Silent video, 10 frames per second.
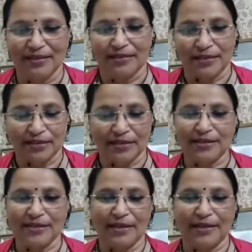success,
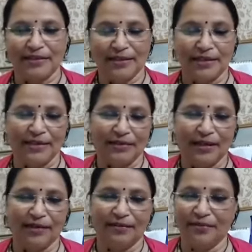there
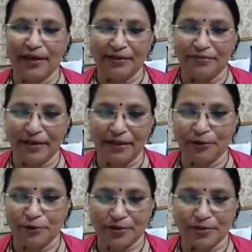are 5
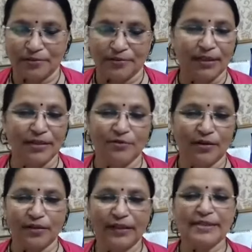failures. That is what
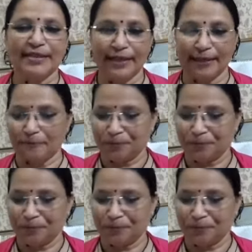we can see.